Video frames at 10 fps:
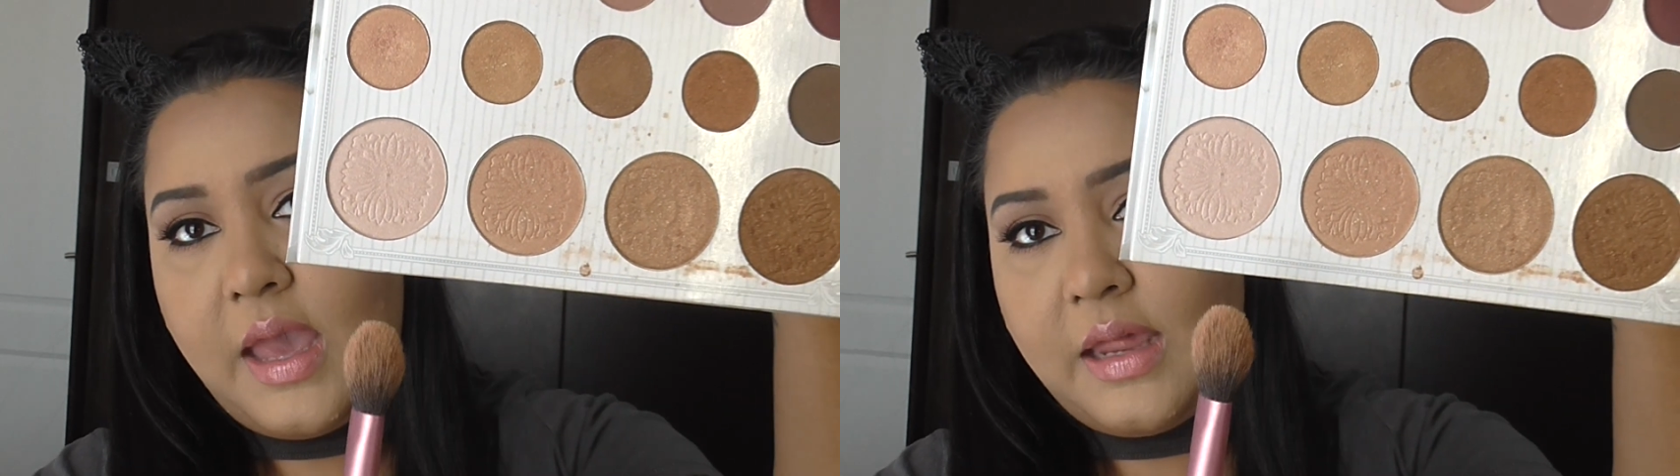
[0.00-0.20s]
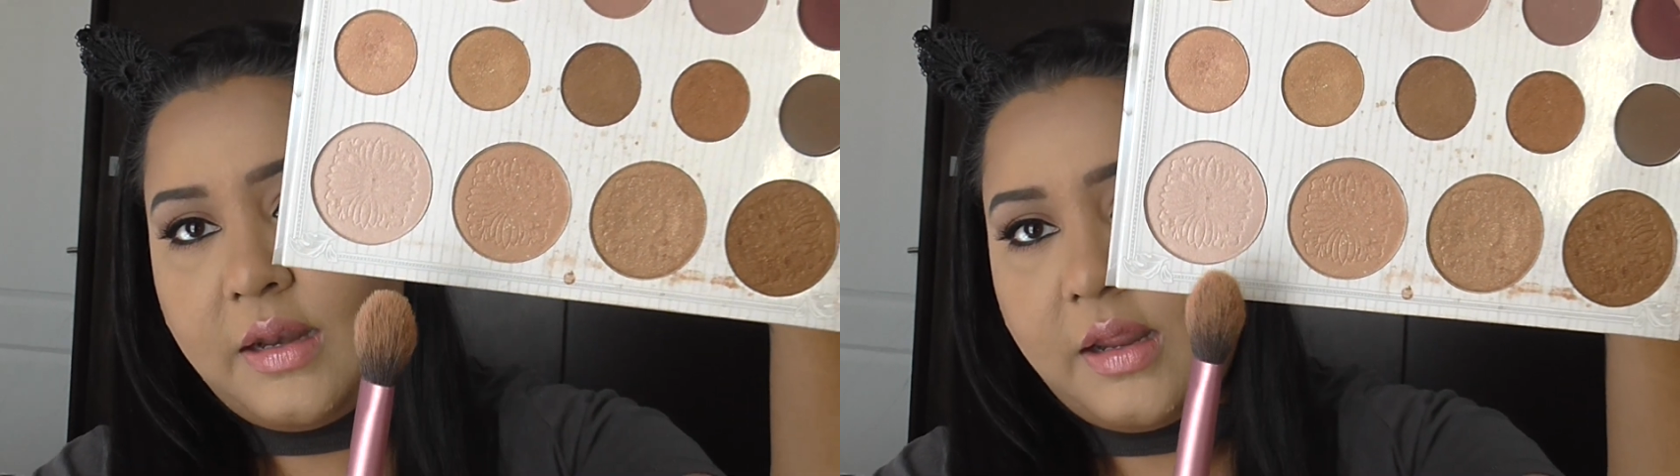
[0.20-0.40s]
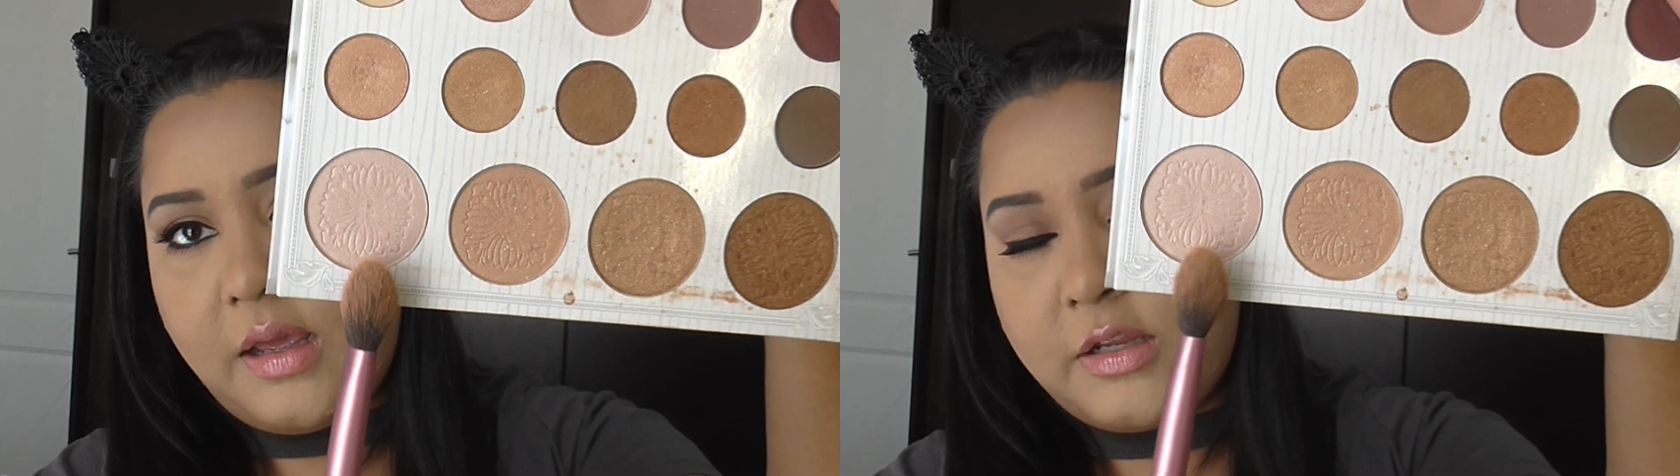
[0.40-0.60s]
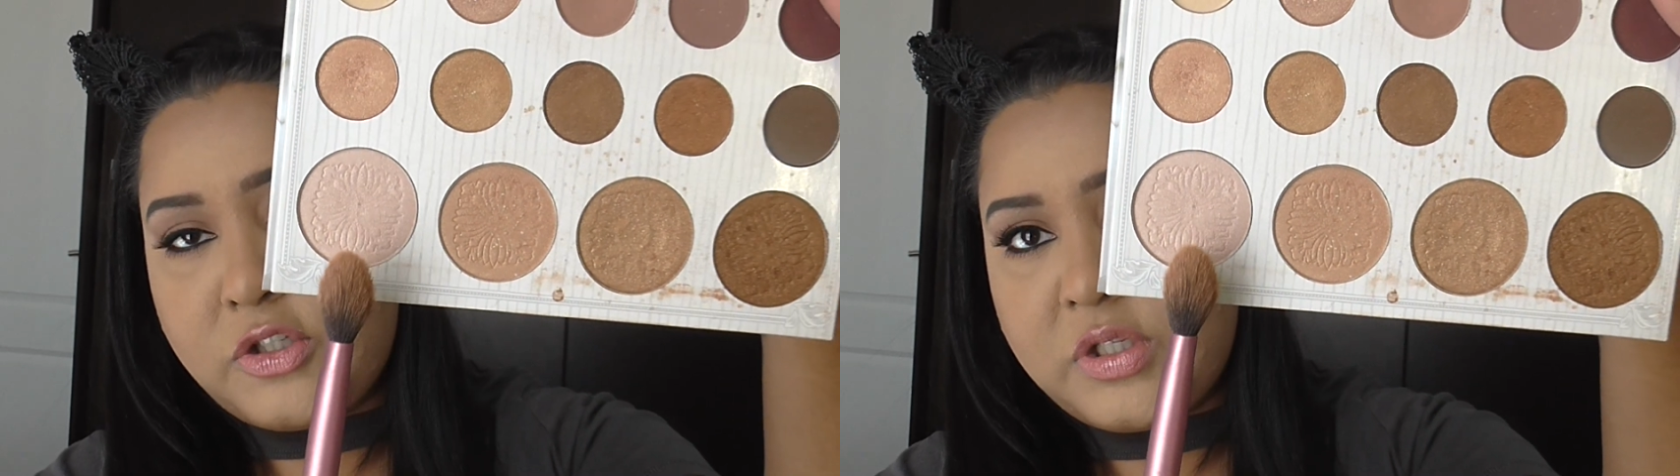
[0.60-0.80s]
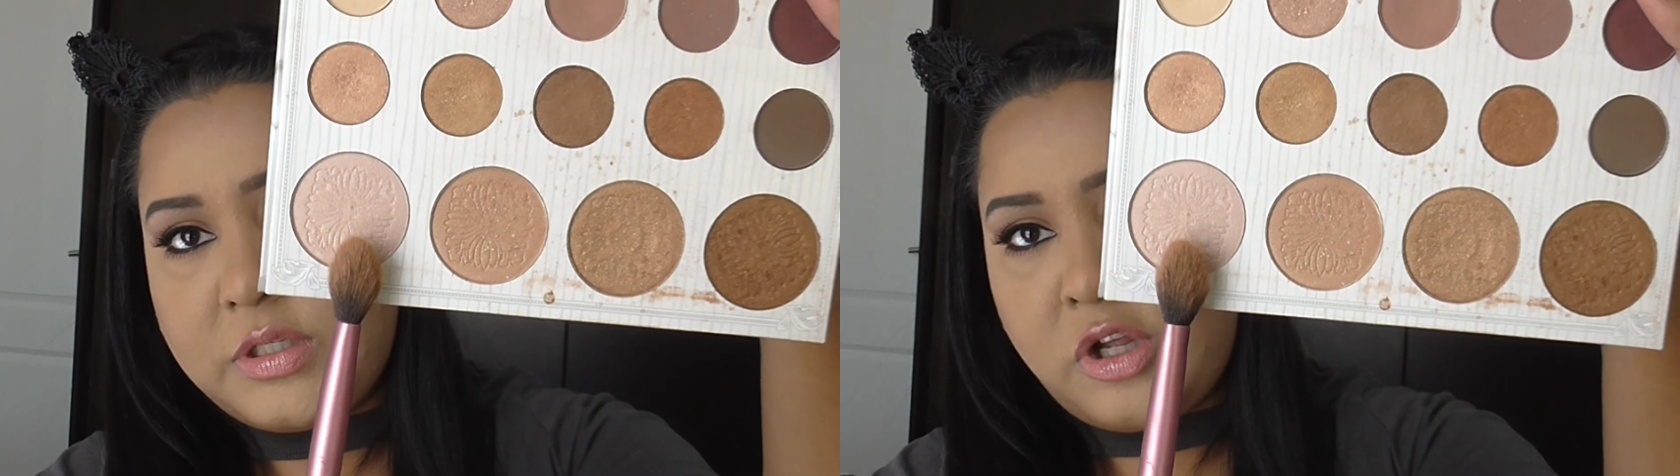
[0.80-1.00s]
and
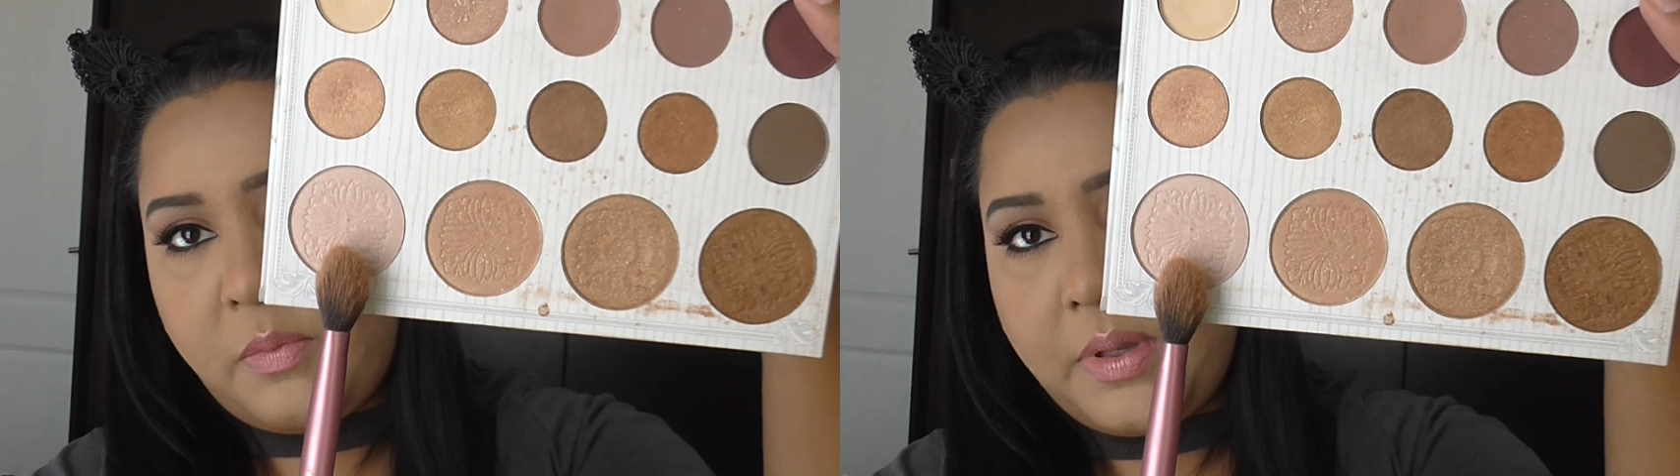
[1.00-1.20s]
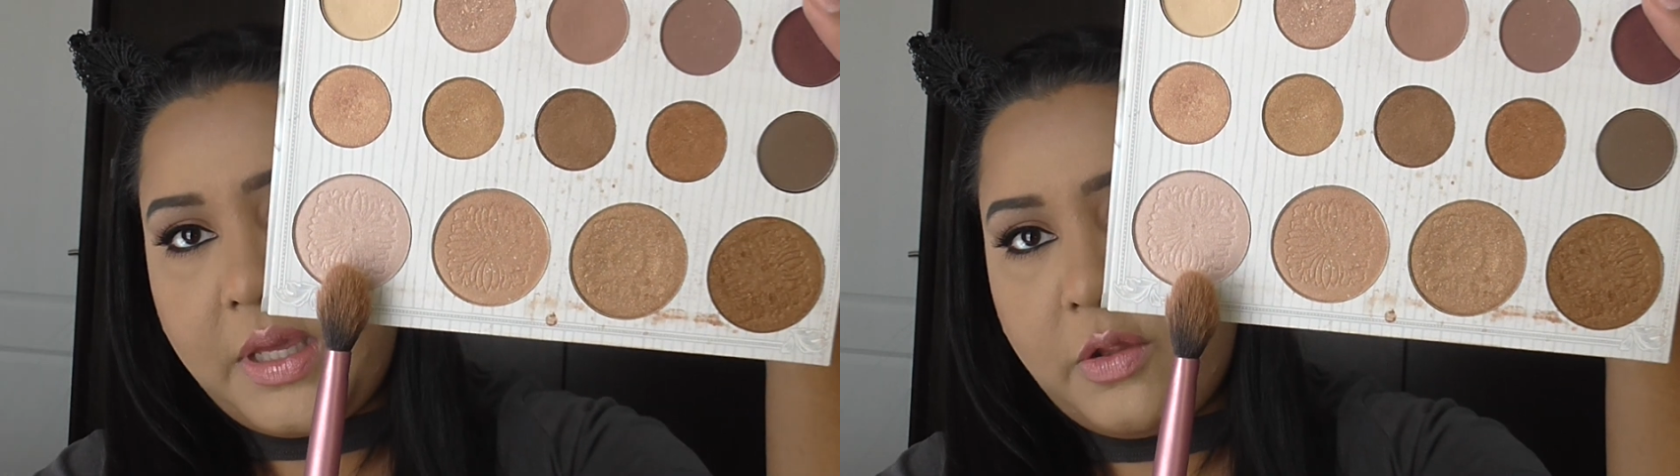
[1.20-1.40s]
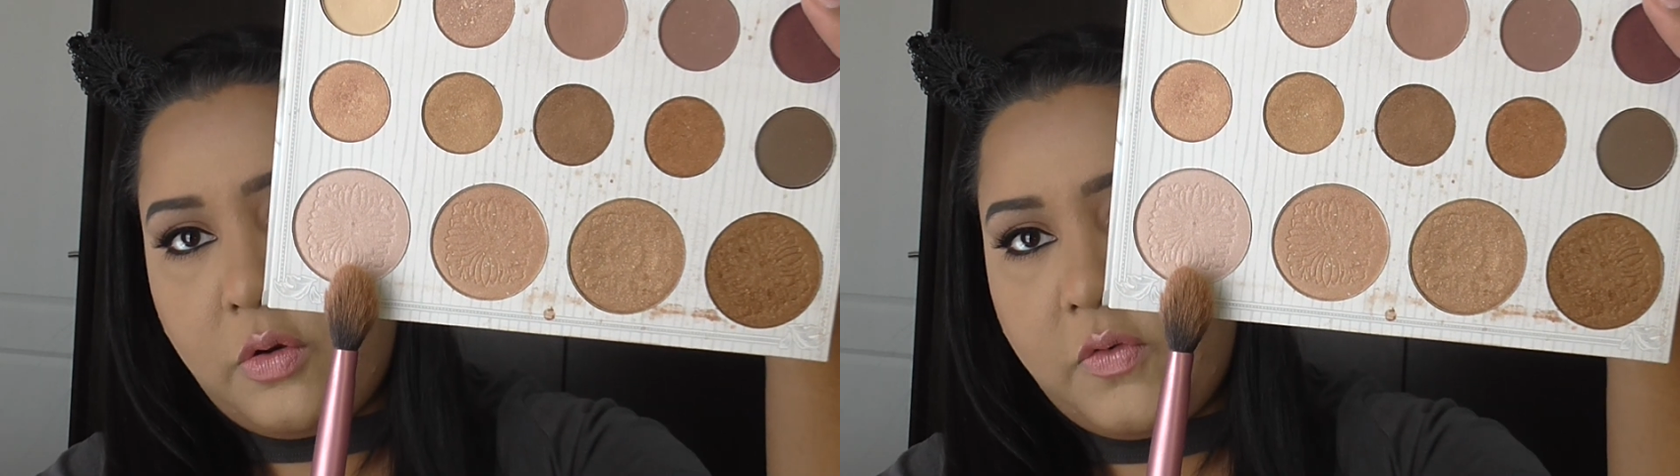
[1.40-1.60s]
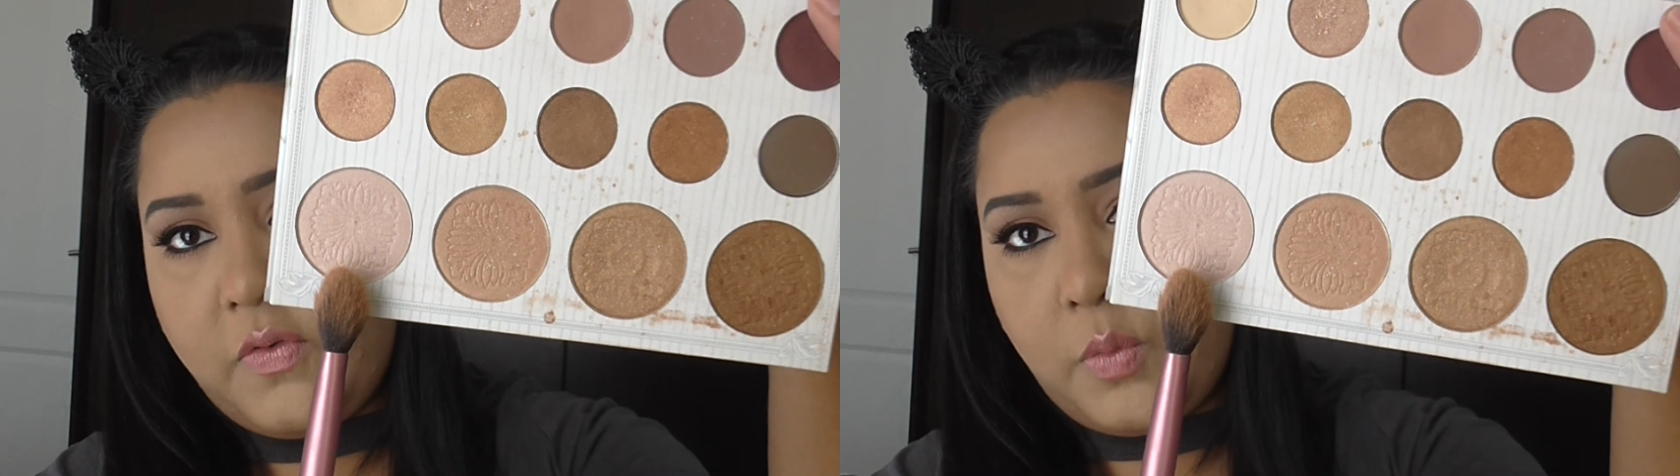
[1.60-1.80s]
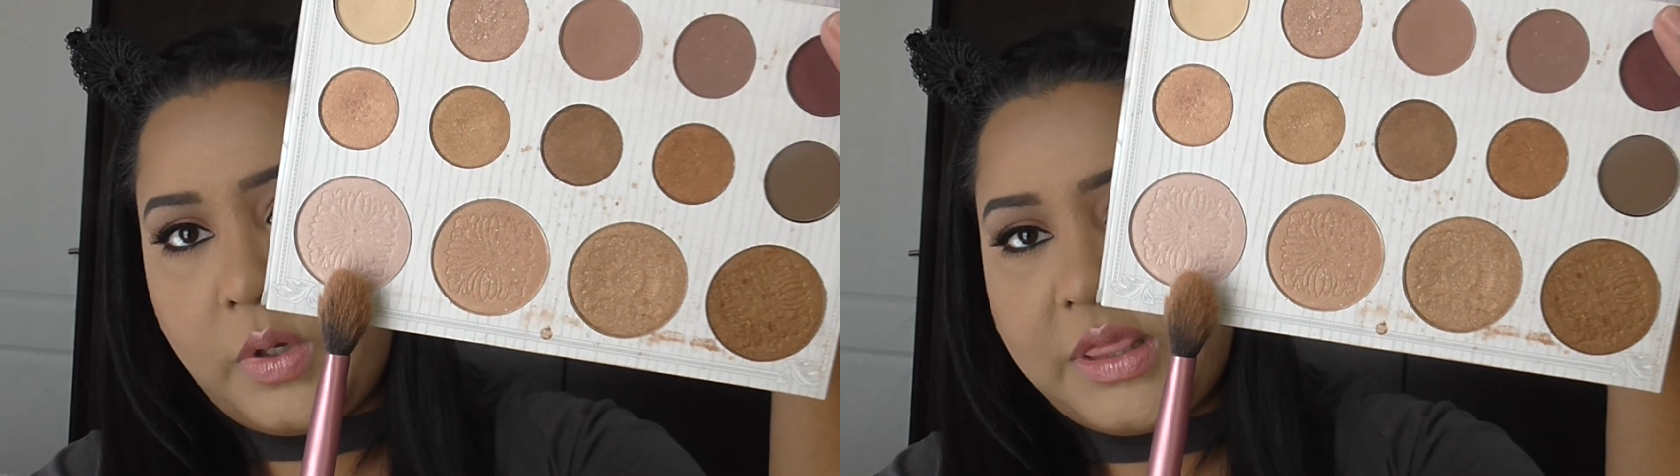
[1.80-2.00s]
just topping it
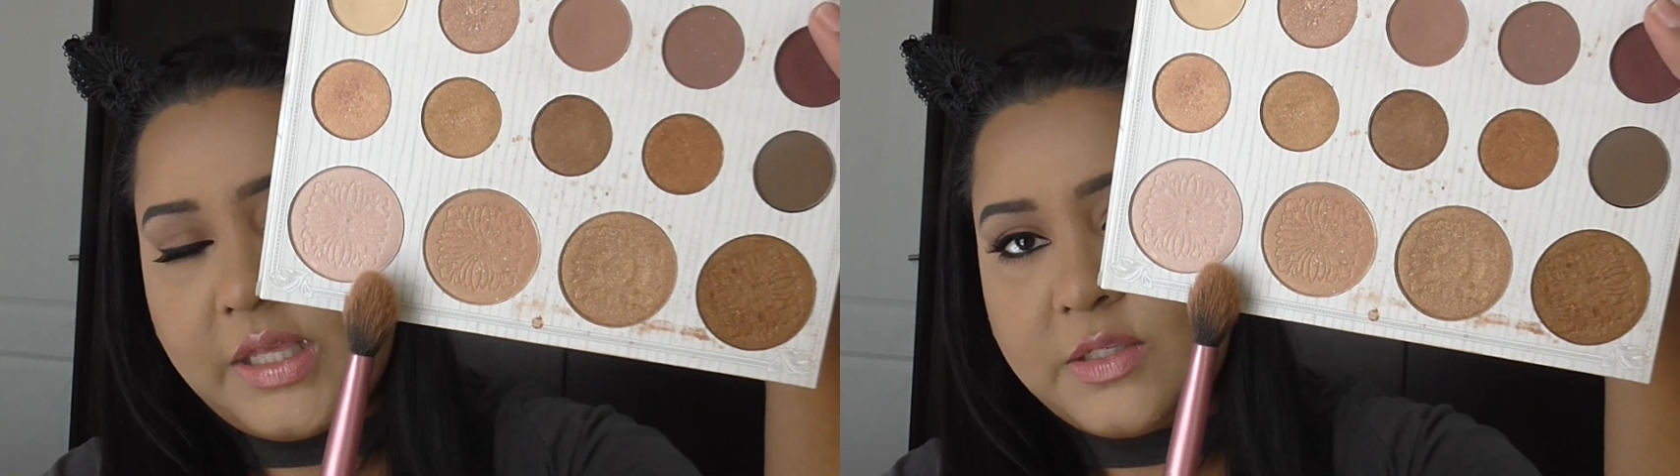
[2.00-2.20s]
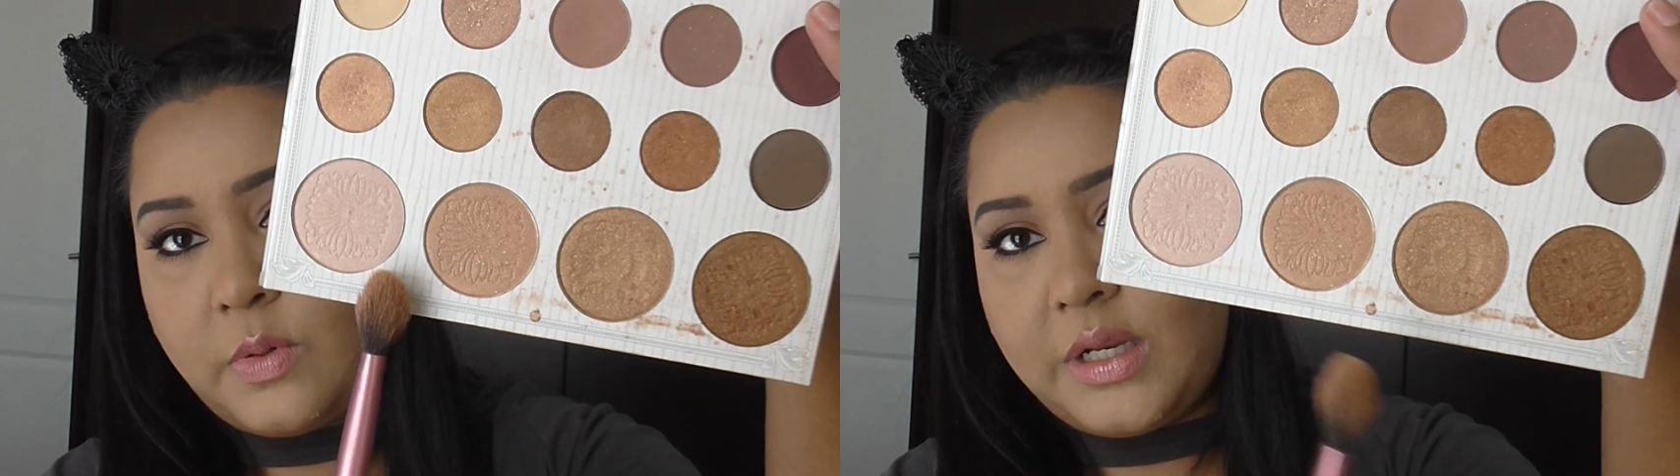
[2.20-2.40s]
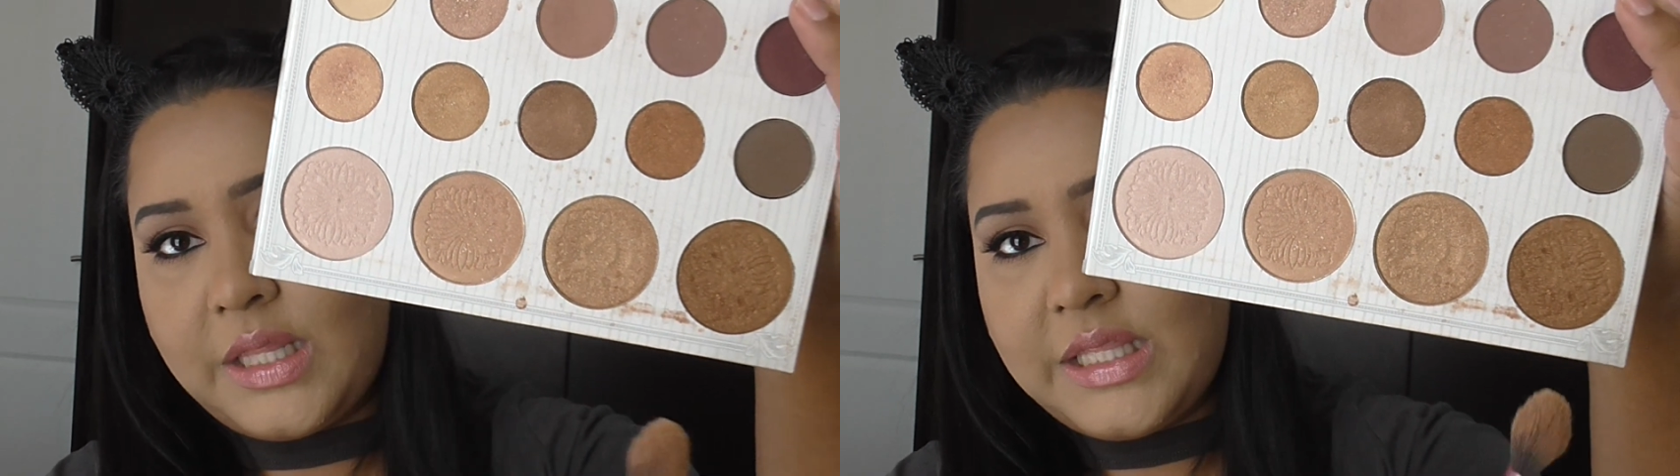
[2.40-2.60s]
off with this one.